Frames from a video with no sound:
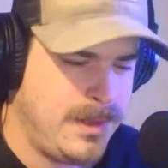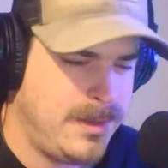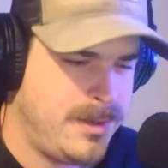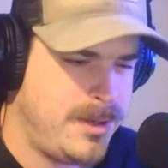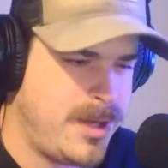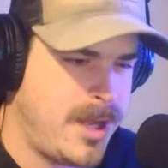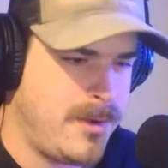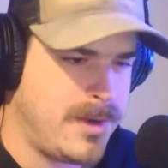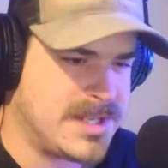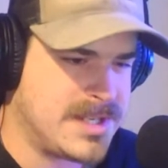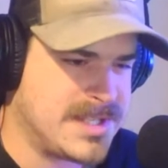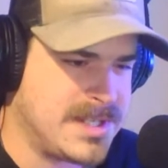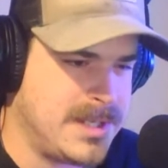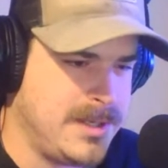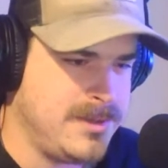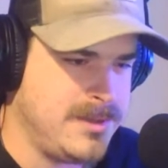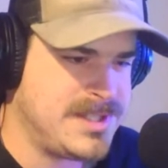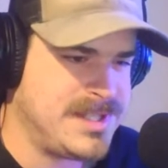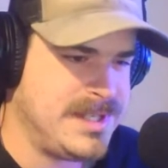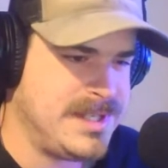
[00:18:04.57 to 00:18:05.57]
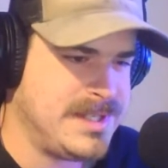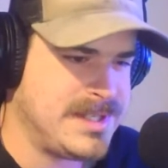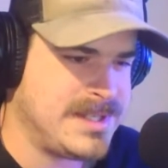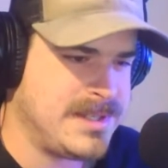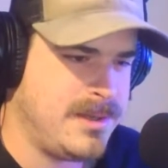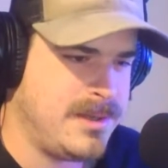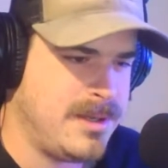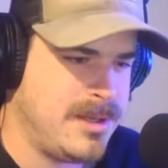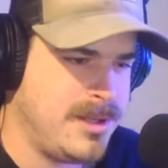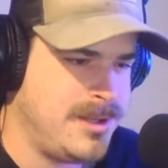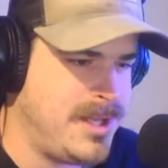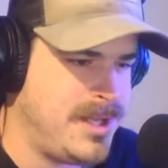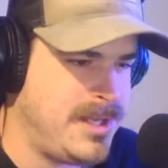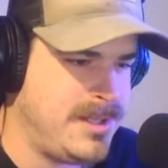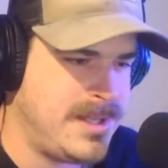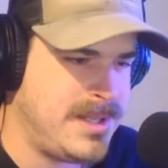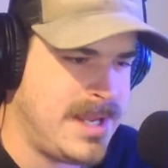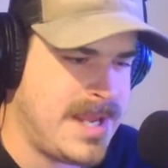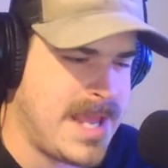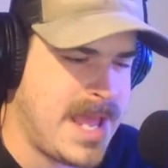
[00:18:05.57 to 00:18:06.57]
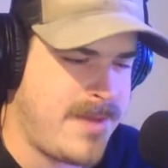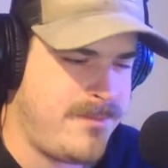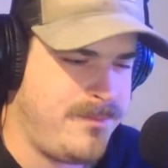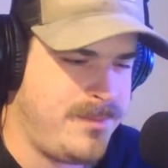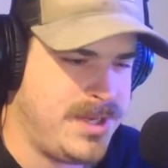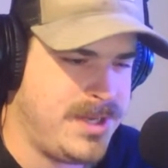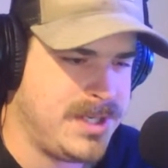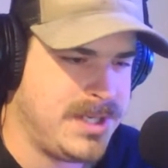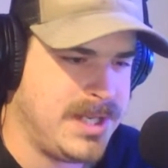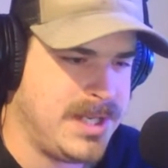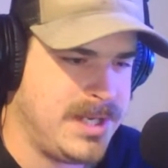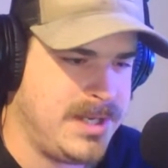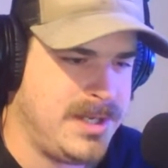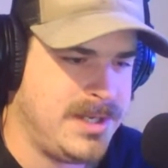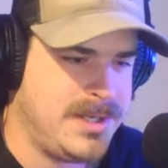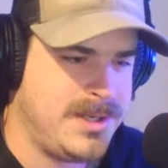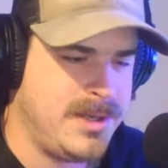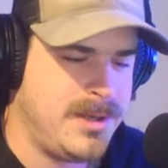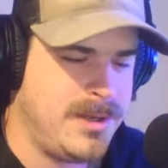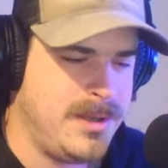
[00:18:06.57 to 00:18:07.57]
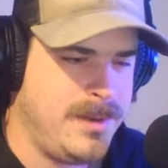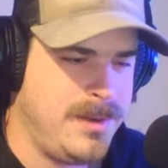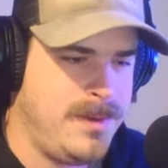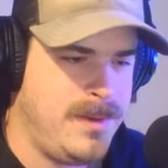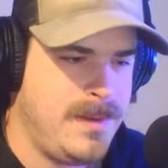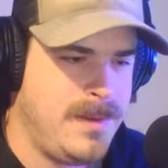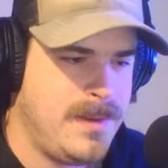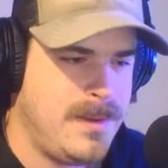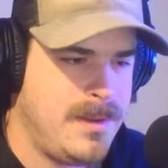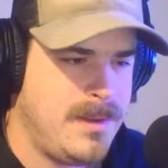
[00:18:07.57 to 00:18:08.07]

no excuses. They haven't been getting it done.